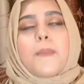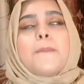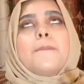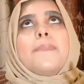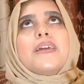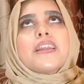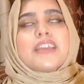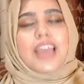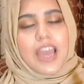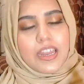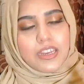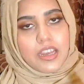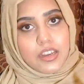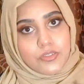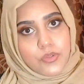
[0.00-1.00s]
But
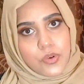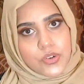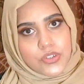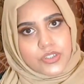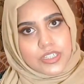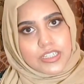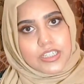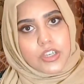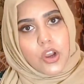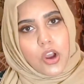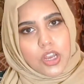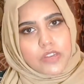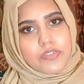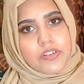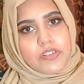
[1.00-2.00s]
again, unfortunately,
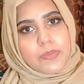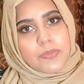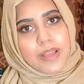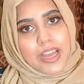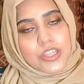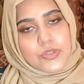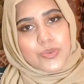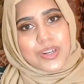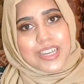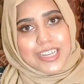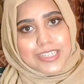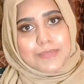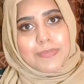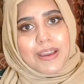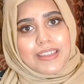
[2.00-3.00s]
all of our plans were
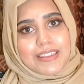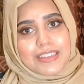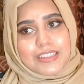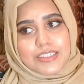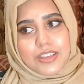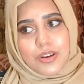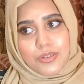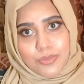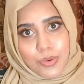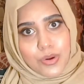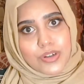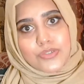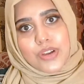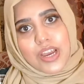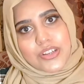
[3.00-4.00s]
hit by this
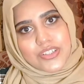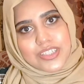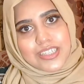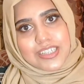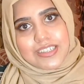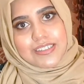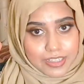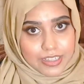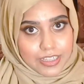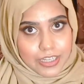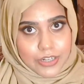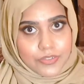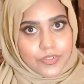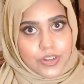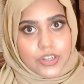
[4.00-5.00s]
war tragedy. The
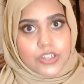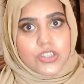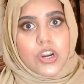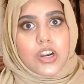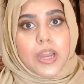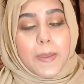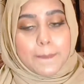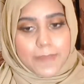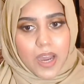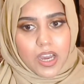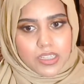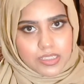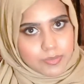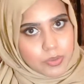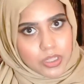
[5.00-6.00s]
airfares are
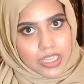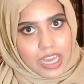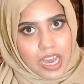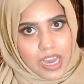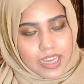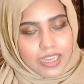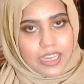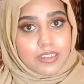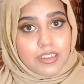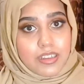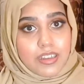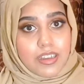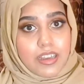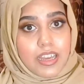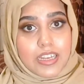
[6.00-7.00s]
impossibly high.
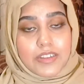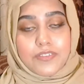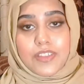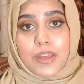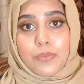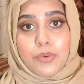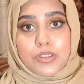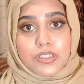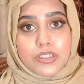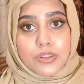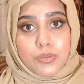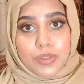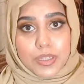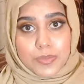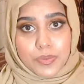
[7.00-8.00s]
And if that wasn't
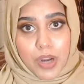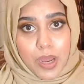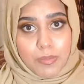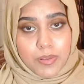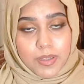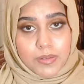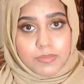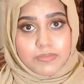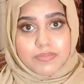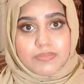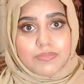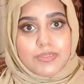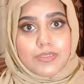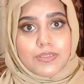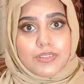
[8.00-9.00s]
the only
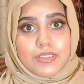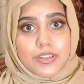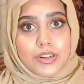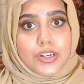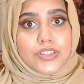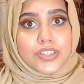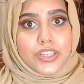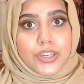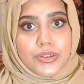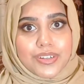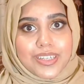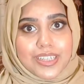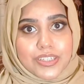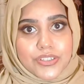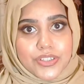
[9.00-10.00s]
problem, there are
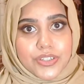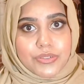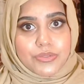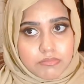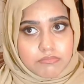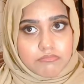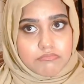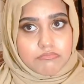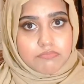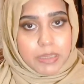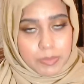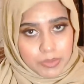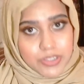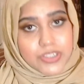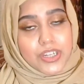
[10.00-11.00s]
security issues.
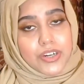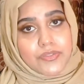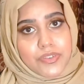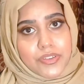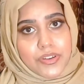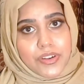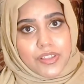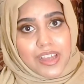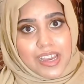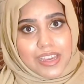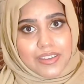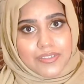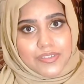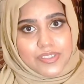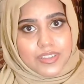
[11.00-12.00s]
People are scared for their
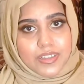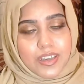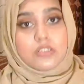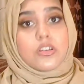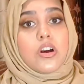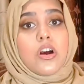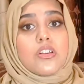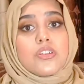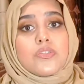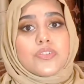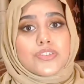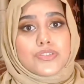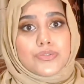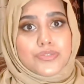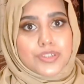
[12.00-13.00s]
lives. All
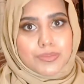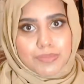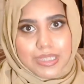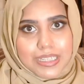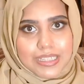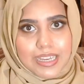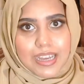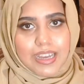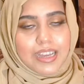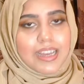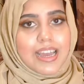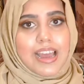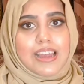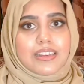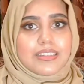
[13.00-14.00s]
over social media
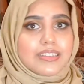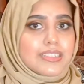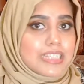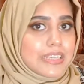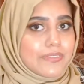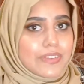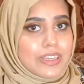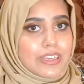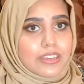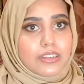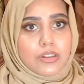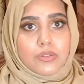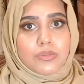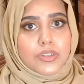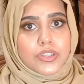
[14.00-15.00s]
and the TV,
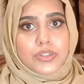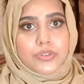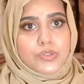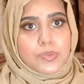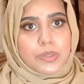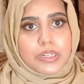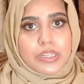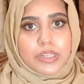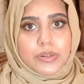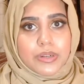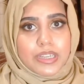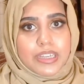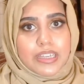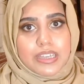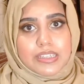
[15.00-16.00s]
the only news we're
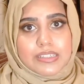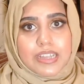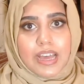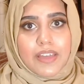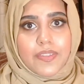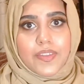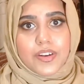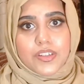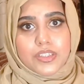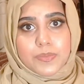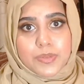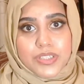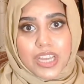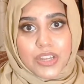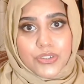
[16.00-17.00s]
hearing is that there's a
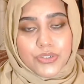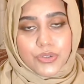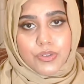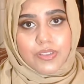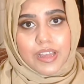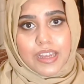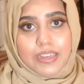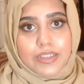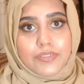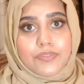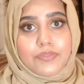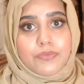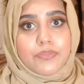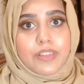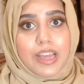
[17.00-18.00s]
potential that if
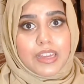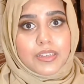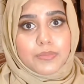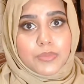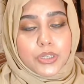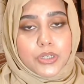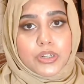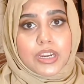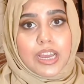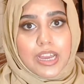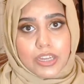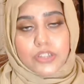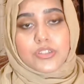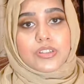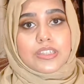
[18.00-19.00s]
Vladimir
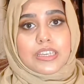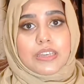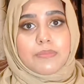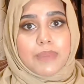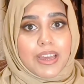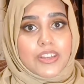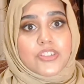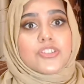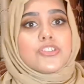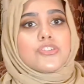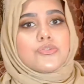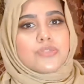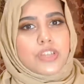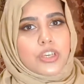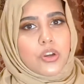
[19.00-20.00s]
actually manages
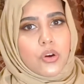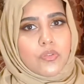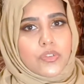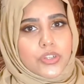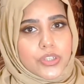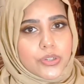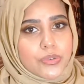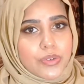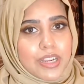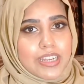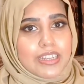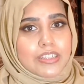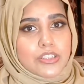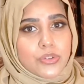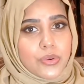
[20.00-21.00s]
to take over
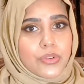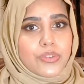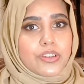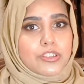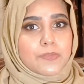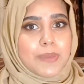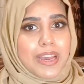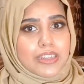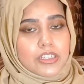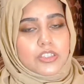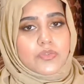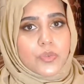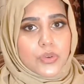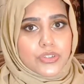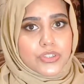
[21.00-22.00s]
Ukraine, it's going to expand
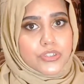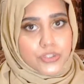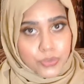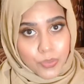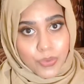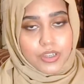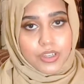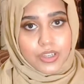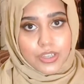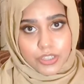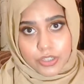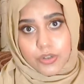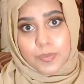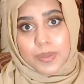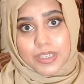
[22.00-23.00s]
its forces towards
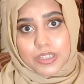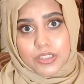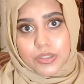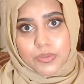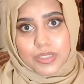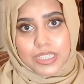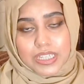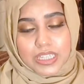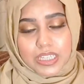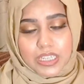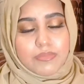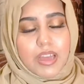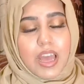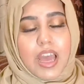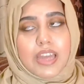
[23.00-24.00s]
European
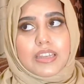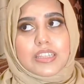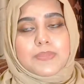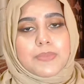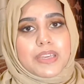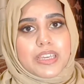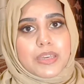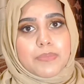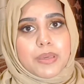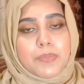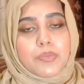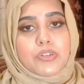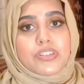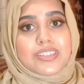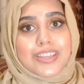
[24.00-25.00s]
Union, and it's making
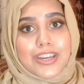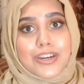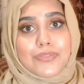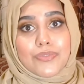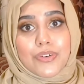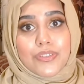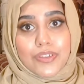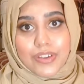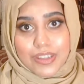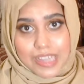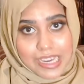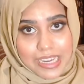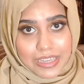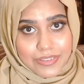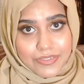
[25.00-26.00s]
people scared for their
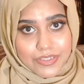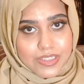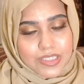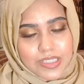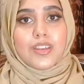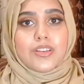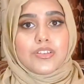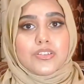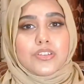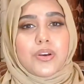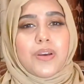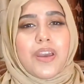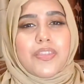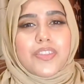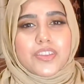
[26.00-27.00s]
lives.
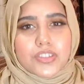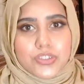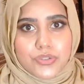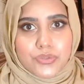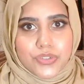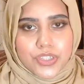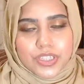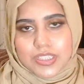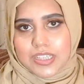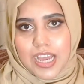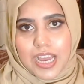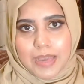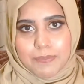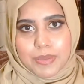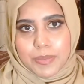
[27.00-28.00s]
So at this crucial
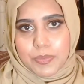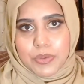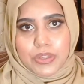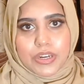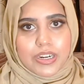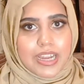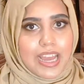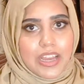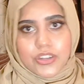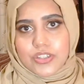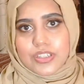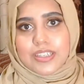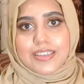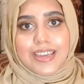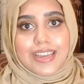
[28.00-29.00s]
time, people are
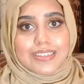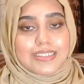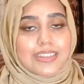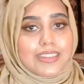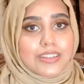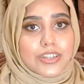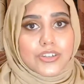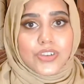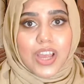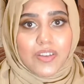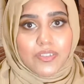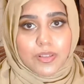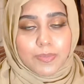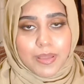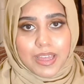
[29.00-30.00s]
actually canceling their
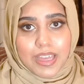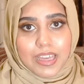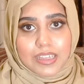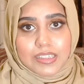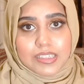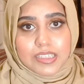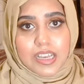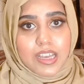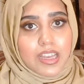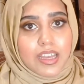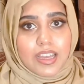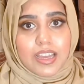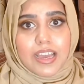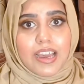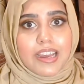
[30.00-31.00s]
travel plans.
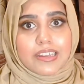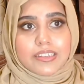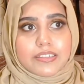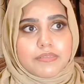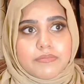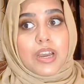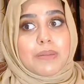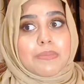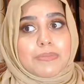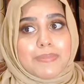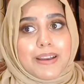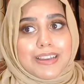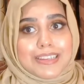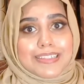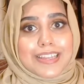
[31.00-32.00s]
And I'm in
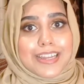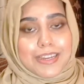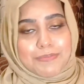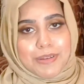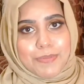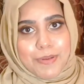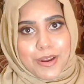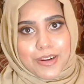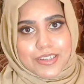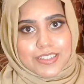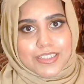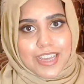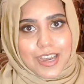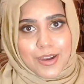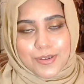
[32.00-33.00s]
Pakistan at my
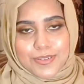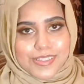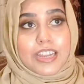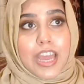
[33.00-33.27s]
parents' house.